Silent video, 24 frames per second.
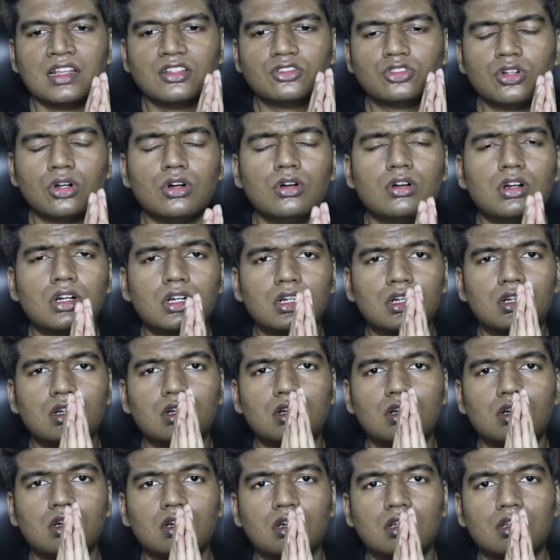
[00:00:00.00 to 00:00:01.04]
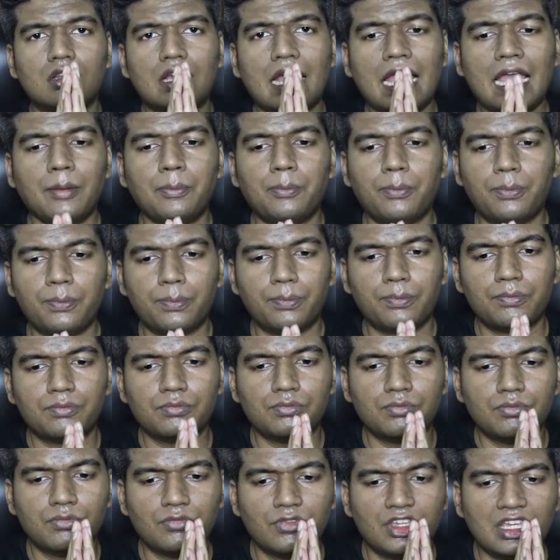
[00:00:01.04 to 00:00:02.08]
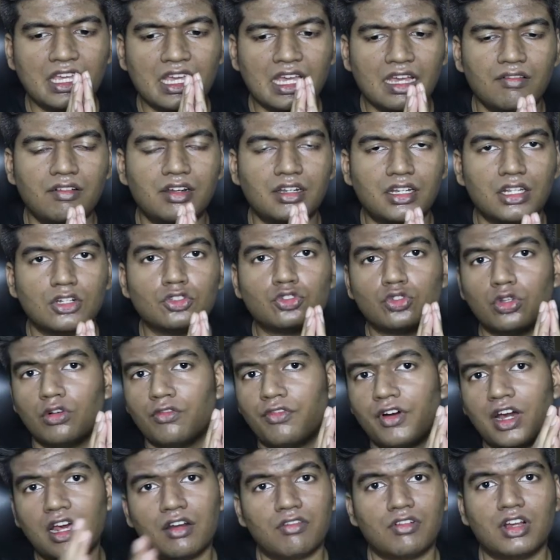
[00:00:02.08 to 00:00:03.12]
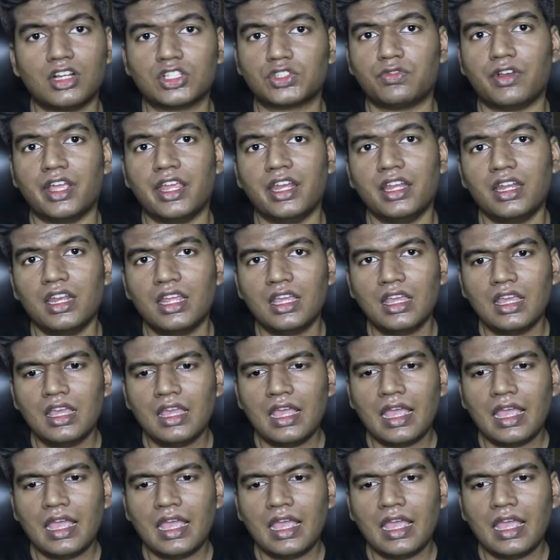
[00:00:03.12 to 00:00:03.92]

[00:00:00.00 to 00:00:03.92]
So the app we have written so far works fine,